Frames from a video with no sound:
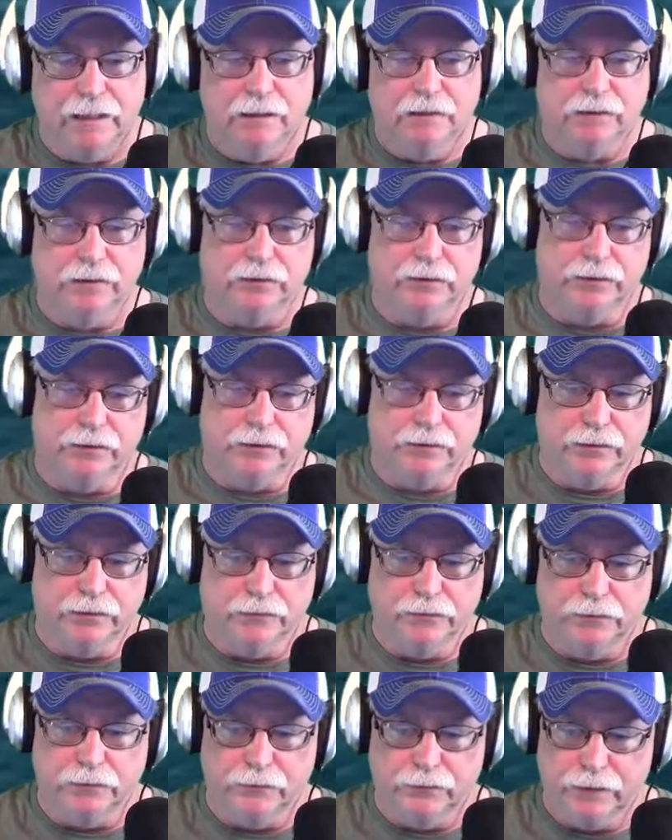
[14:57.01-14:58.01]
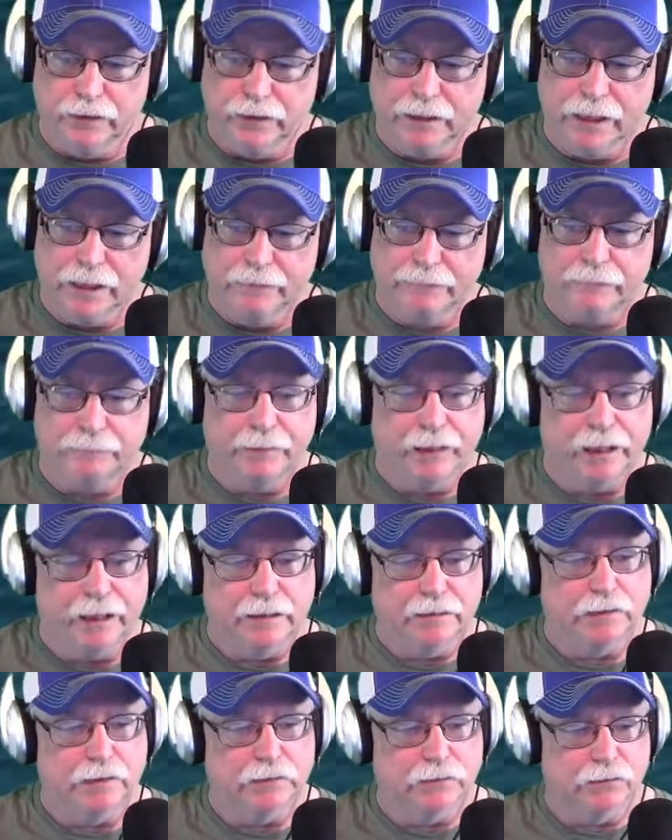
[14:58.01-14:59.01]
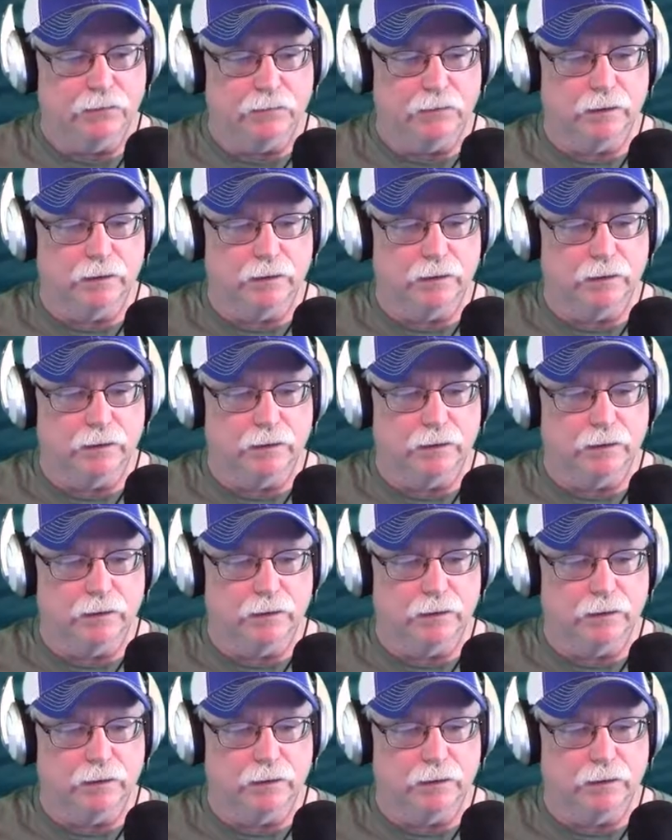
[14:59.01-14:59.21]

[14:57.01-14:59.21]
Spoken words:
So, you really have to pay attention